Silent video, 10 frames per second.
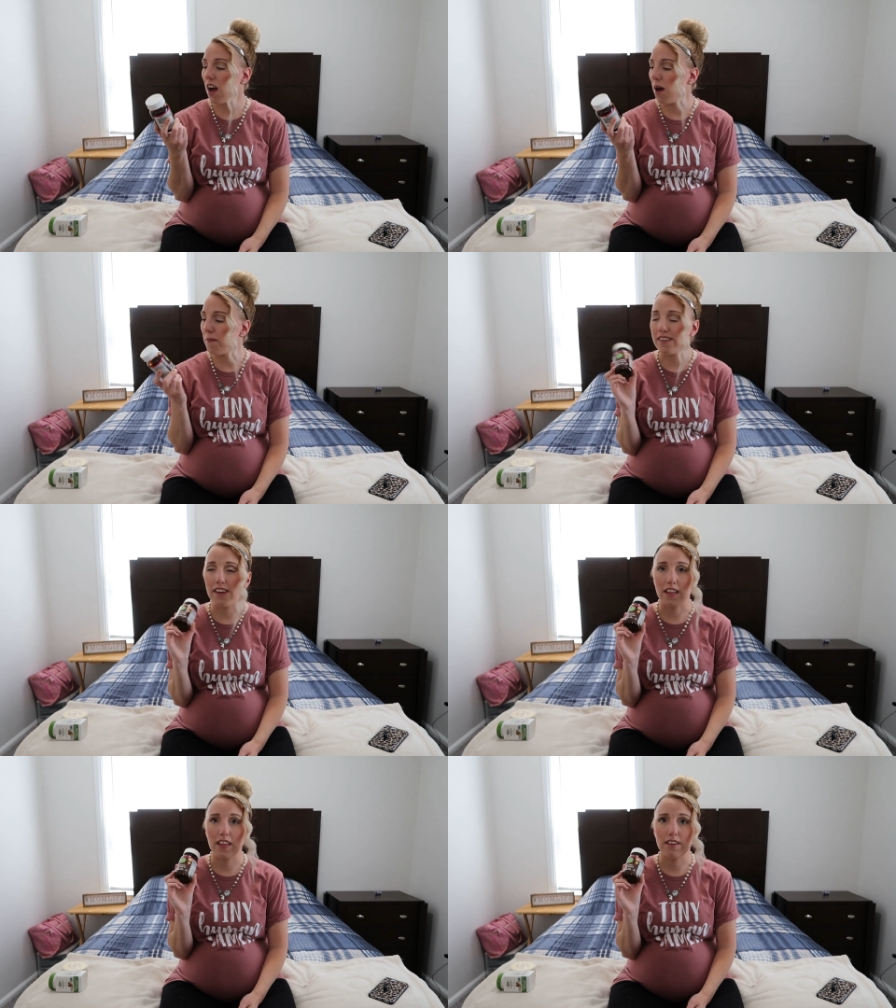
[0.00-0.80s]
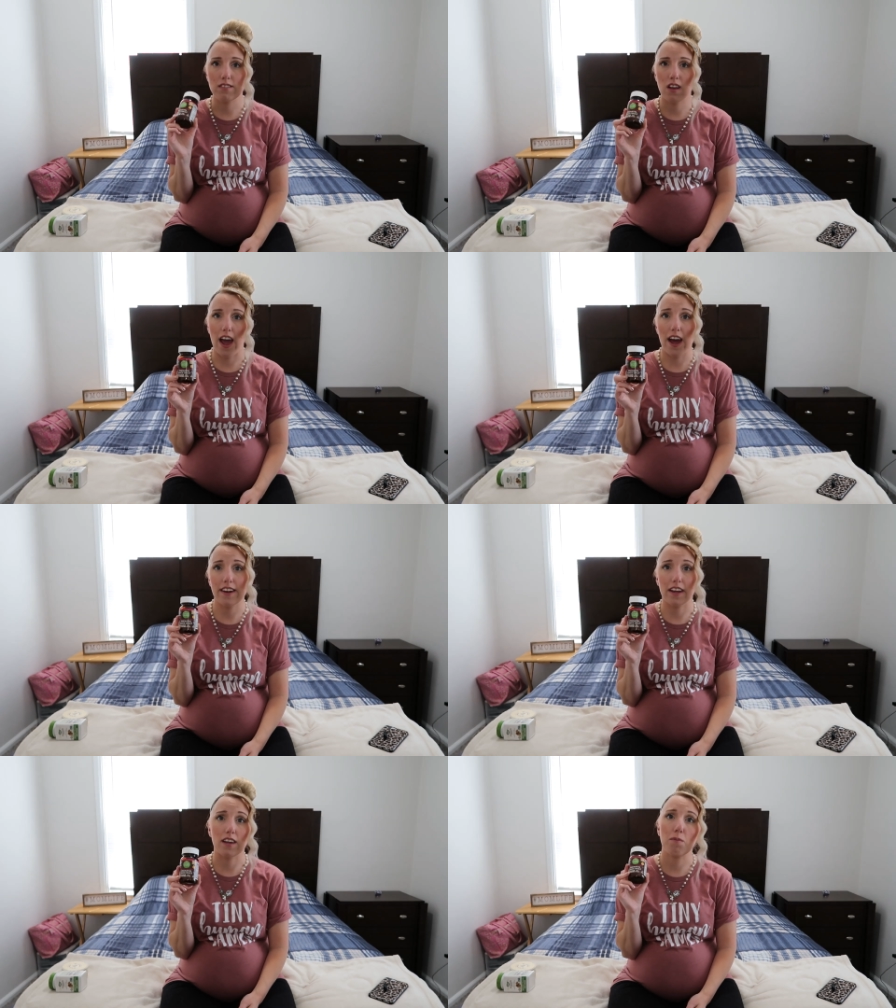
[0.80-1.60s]
Um, I take this
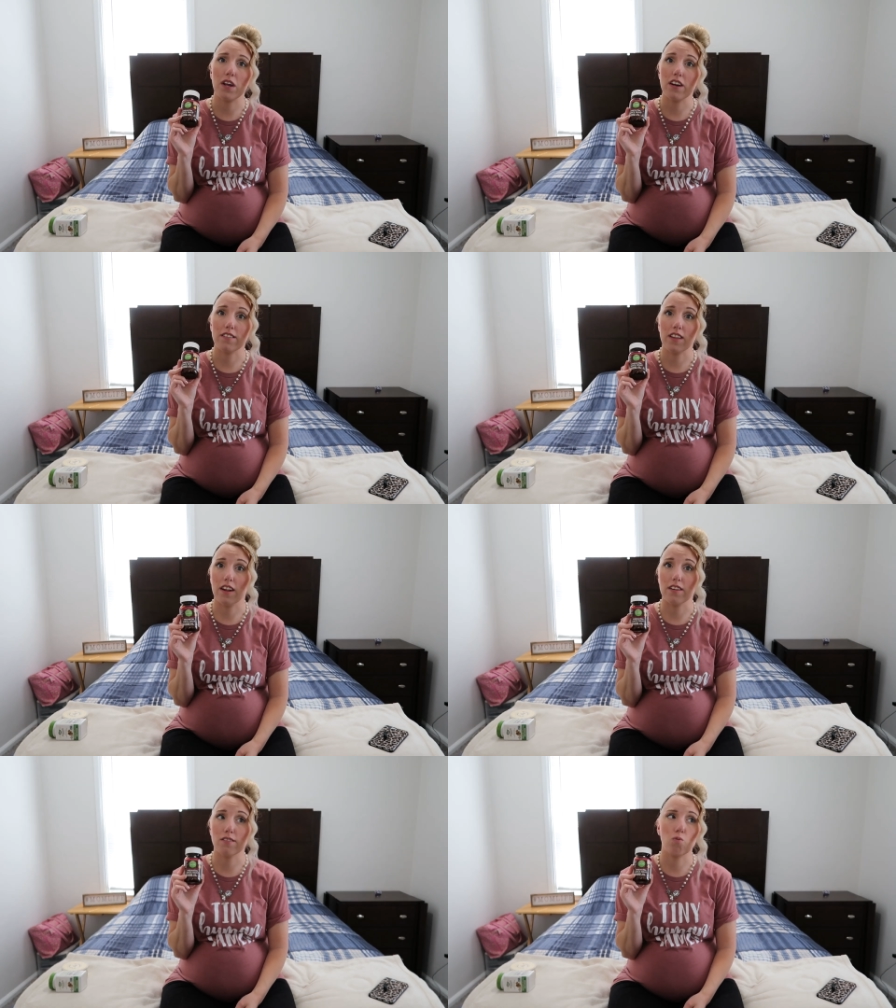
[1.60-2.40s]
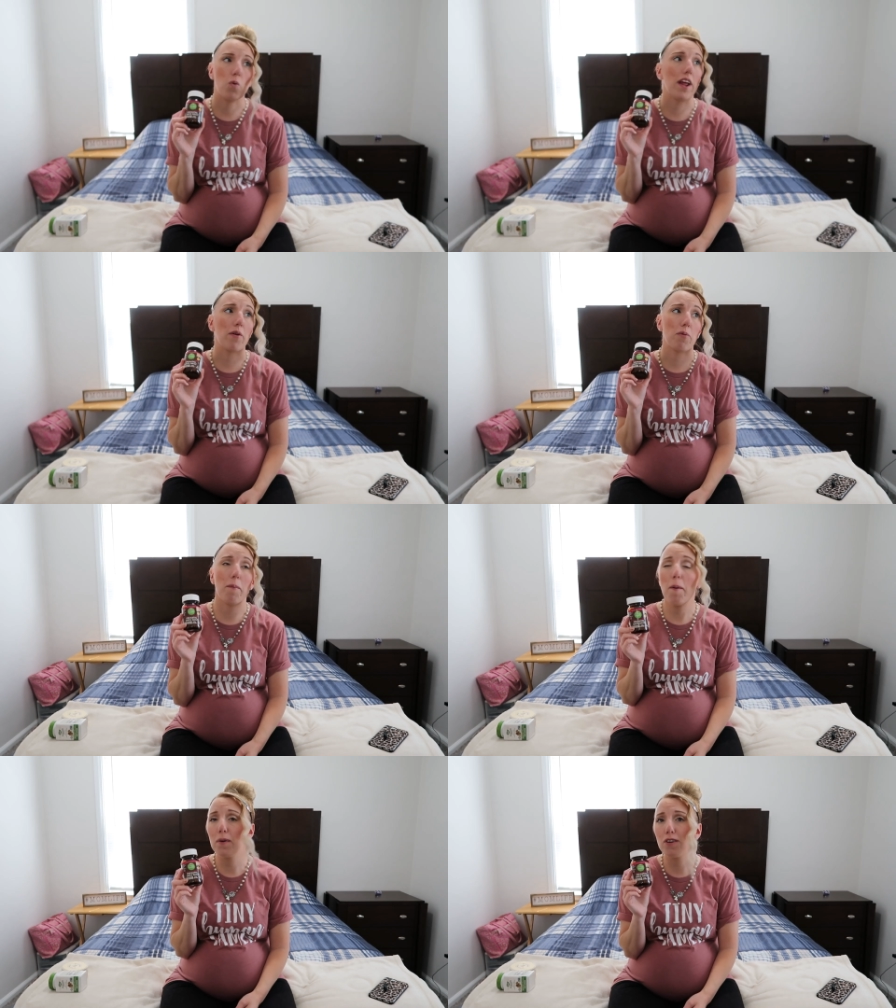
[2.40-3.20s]
at night because that is when I
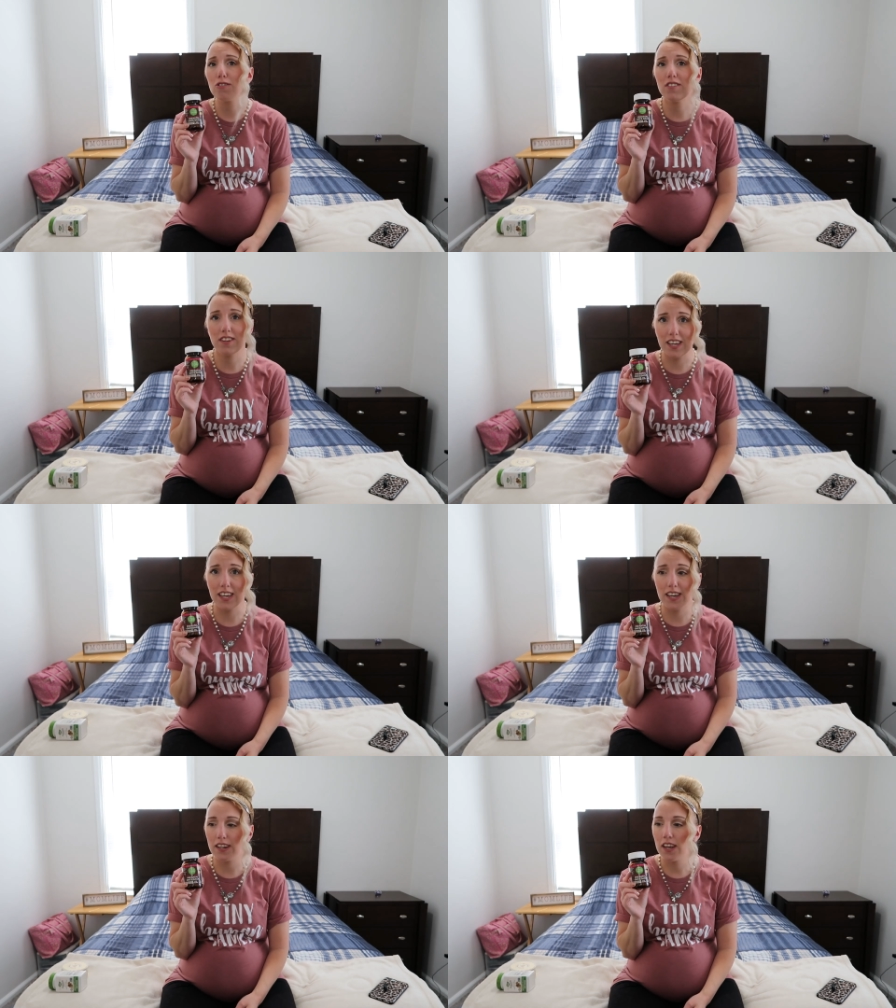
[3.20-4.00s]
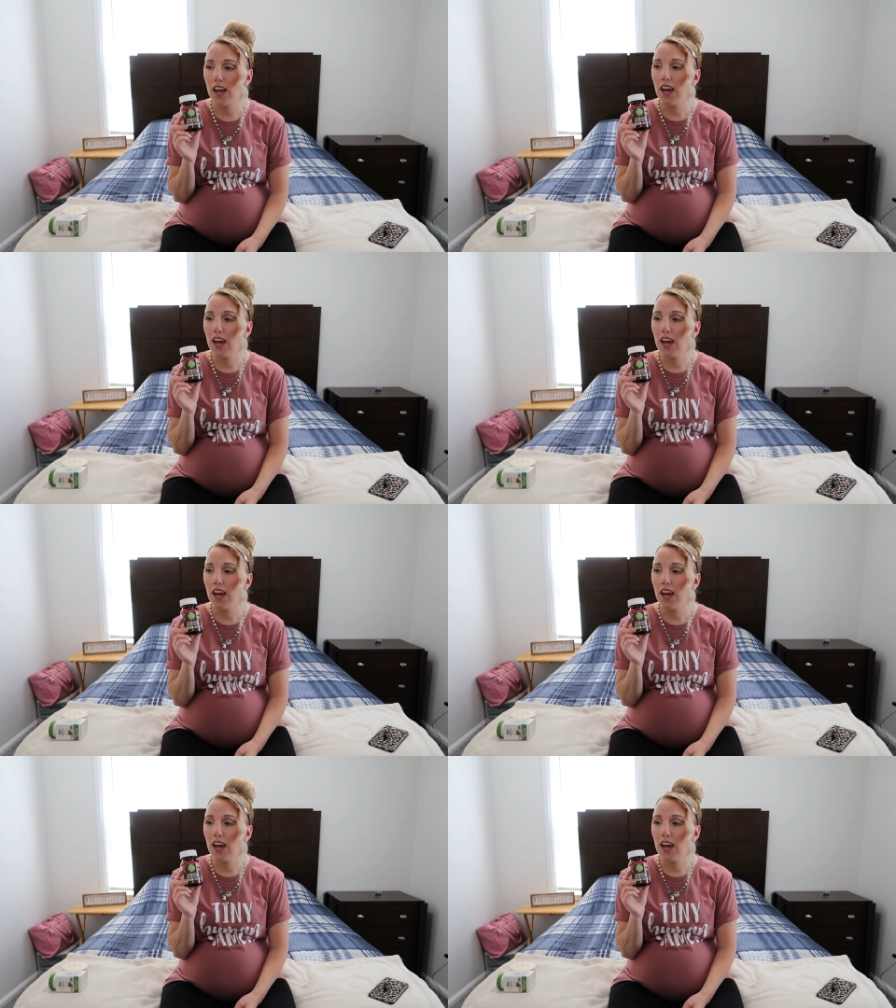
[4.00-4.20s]
remember to take it.